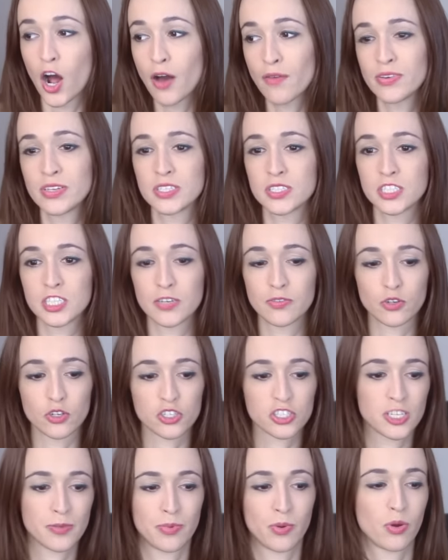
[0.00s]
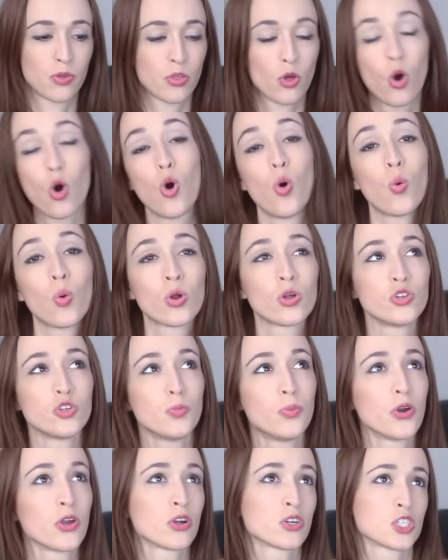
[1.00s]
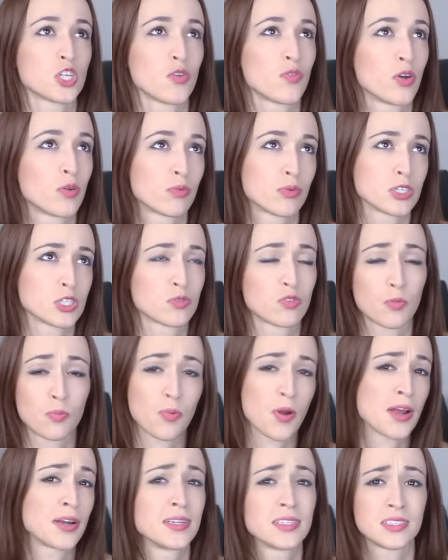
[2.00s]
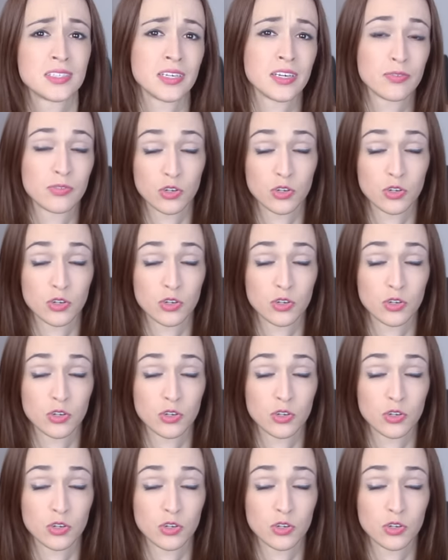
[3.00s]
Obviously, if you're sleeping with the whole world, you put yourself at risk for pregnancy.